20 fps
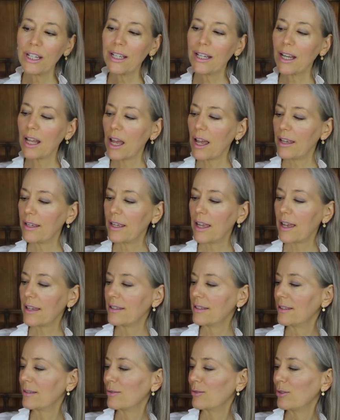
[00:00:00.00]
it. I
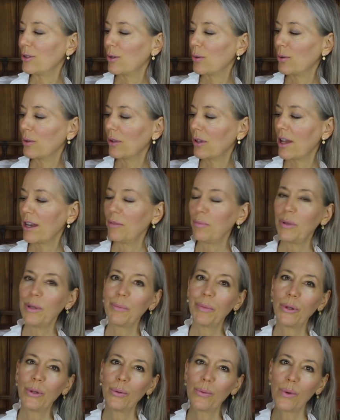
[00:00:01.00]
guess there were a lot of
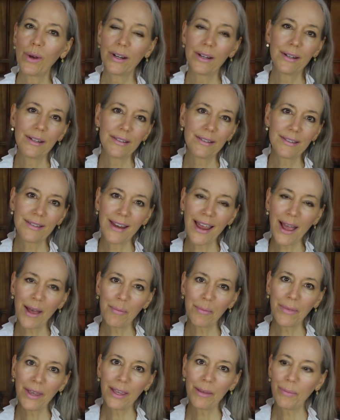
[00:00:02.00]
people who wanted a
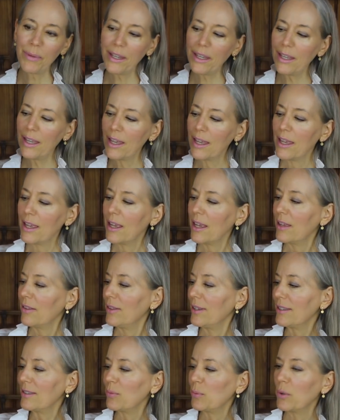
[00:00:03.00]
snap, maybe.
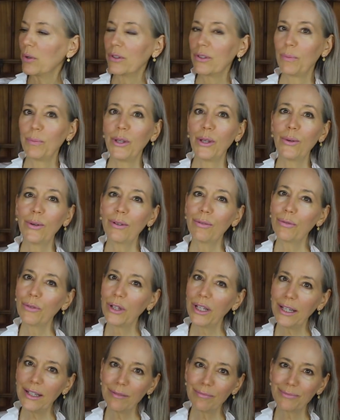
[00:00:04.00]
This works
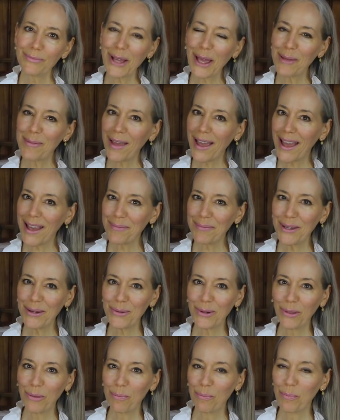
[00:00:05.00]
beautifully. I'm happy
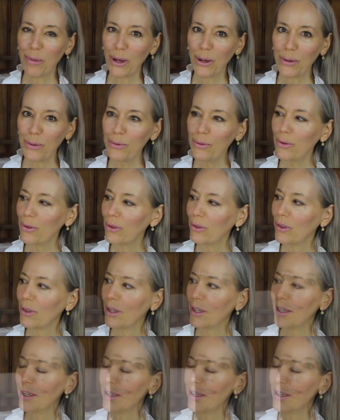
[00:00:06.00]
with both.